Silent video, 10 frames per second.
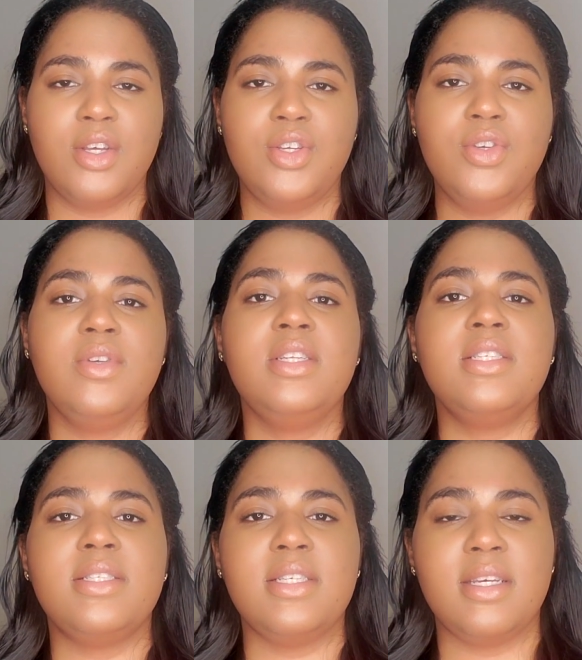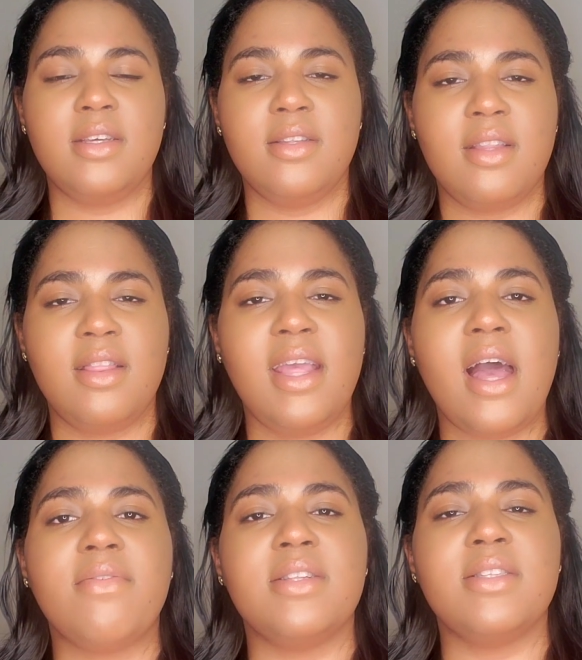you need to see that they
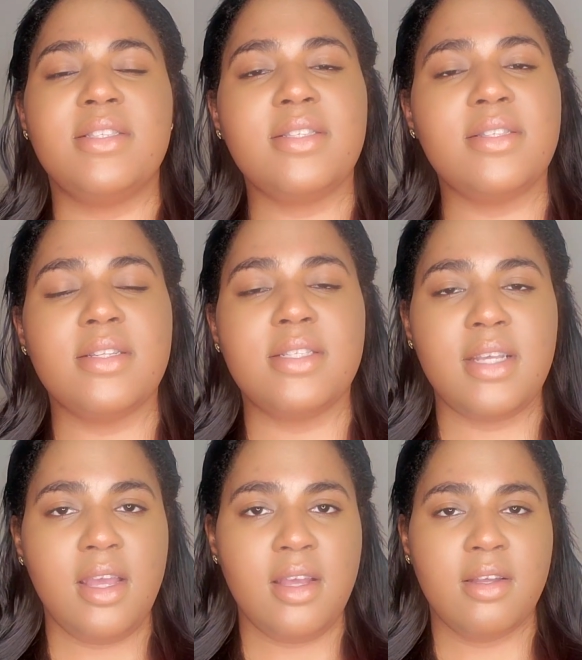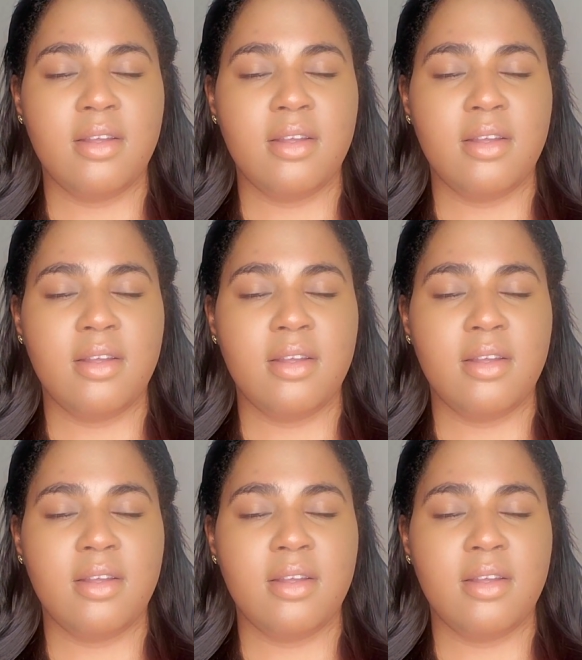have consistency,